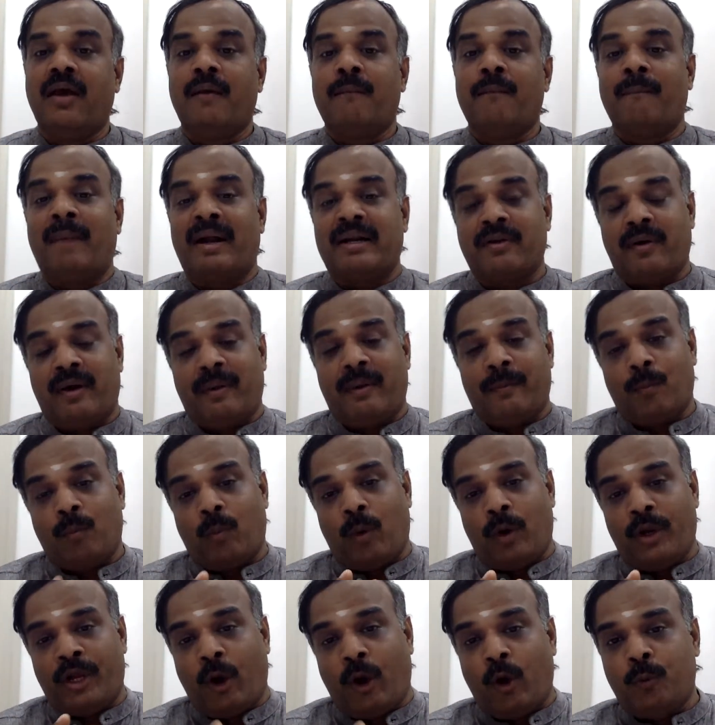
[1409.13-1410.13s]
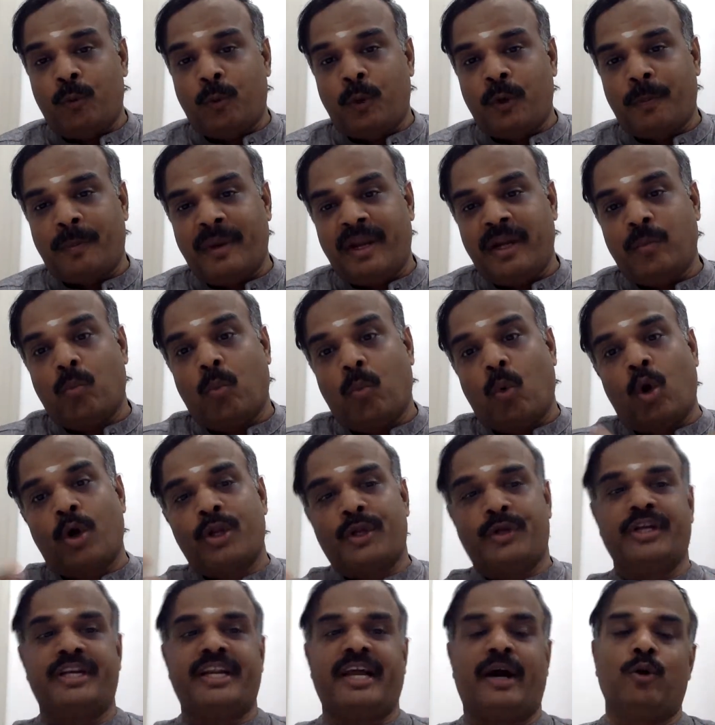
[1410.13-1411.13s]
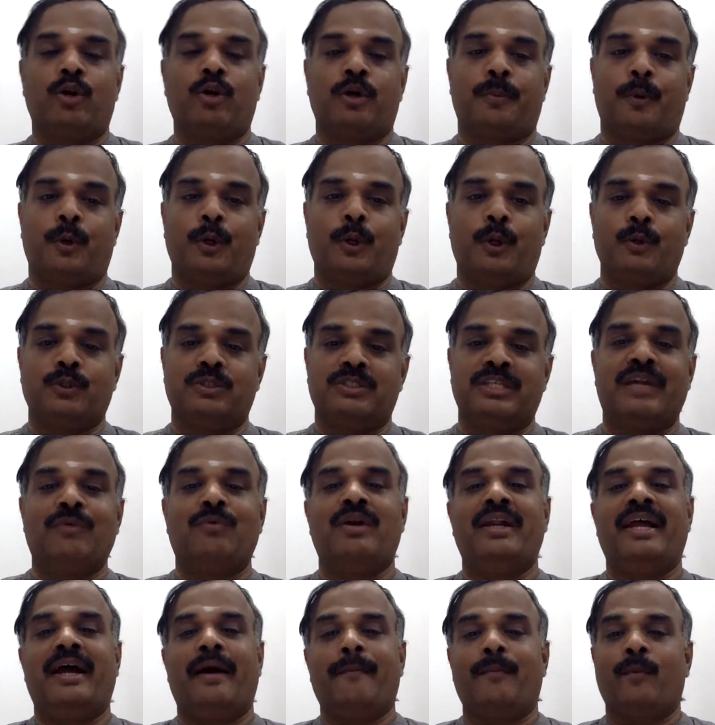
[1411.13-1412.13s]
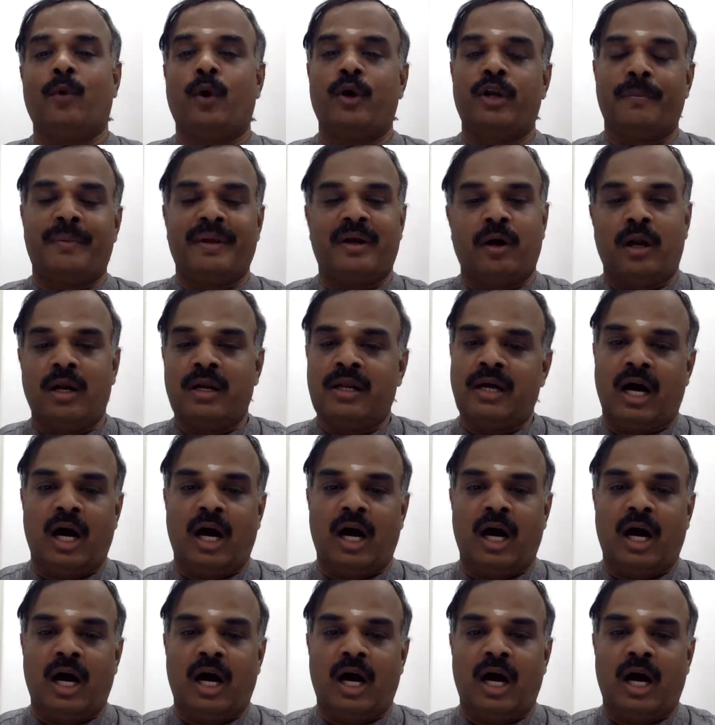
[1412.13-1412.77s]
But output means more unit I have to produce, then only I'm going to be called